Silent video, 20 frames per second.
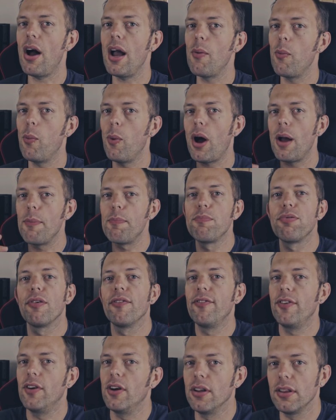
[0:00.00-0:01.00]
I
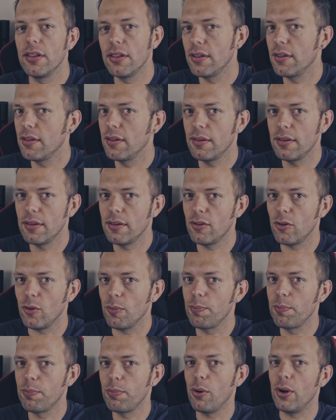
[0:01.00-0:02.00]
prefer to
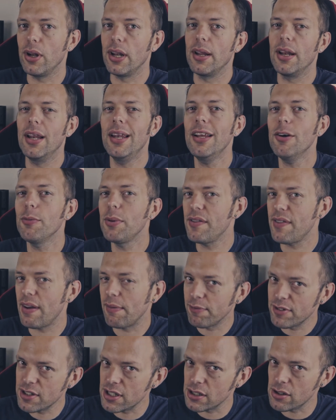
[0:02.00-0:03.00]
put in a little bit of
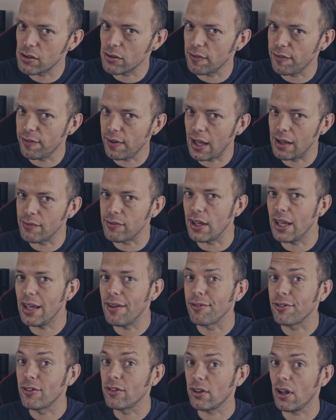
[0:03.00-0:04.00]
emphasis on the flavour.
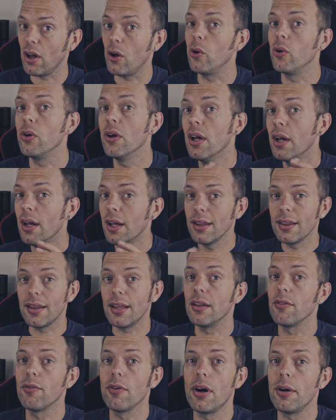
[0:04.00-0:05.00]
If so,
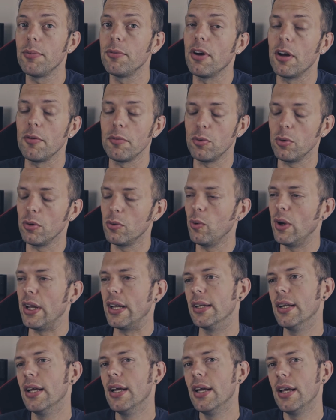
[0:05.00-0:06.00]
then the Ripe Times would
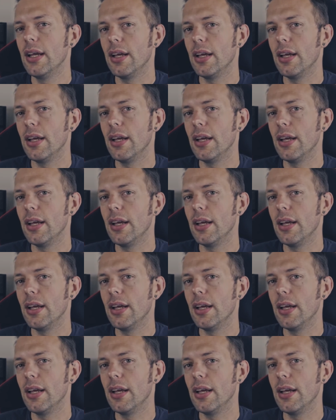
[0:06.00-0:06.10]
win.